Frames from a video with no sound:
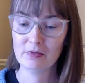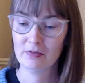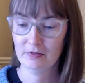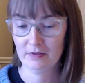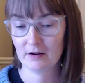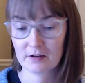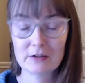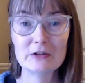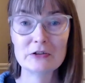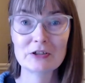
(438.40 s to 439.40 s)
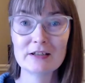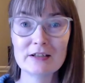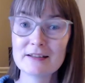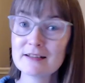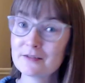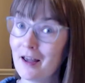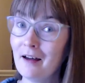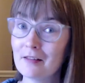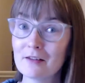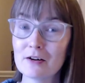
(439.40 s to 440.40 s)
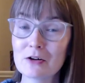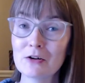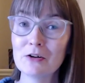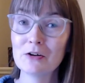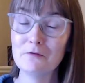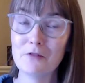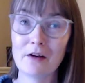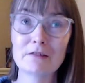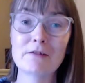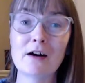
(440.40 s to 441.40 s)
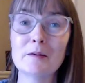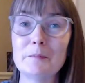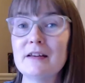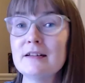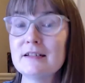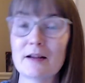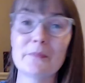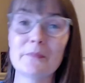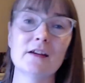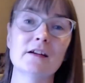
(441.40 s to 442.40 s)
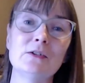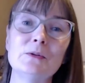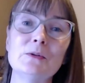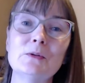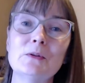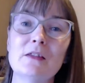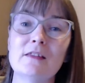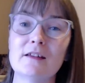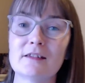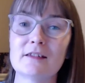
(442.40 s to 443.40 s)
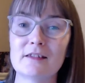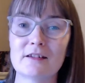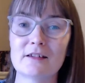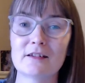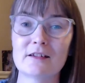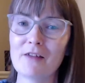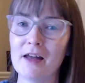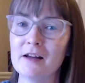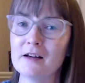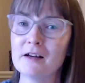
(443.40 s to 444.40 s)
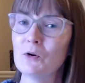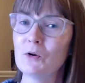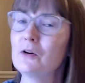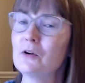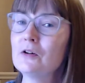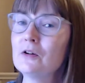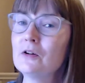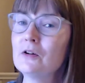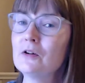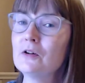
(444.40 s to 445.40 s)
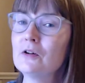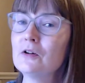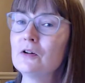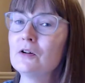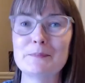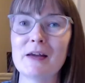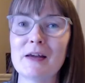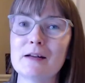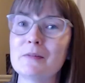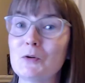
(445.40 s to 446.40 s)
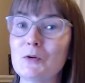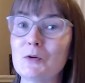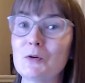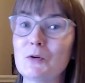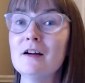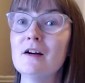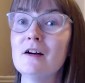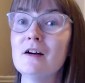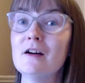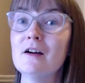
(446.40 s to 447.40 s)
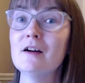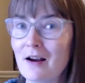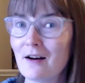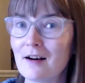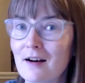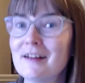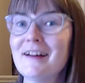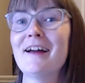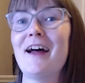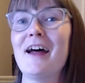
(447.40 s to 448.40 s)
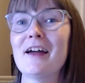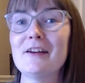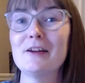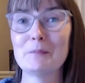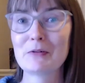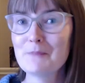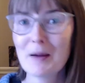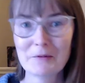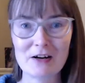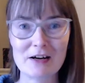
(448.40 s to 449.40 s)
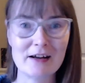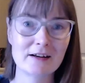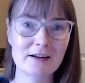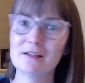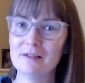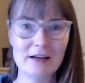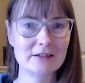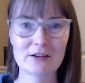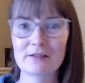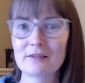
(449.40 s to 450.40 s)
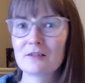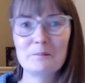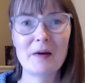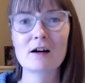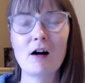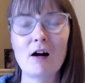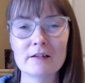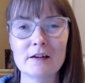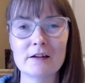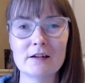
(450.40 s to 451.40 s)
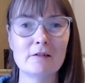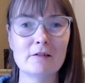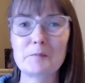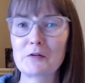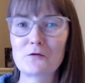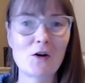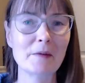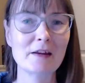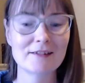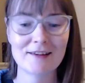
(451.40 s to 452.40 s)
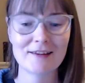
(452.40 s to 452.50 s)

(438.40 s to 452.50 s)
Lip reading: the conclusion is, yeah, there could very well be something to this sort of anecdotal connection that was made between rosemary and improved memory and like just better cognitive performance.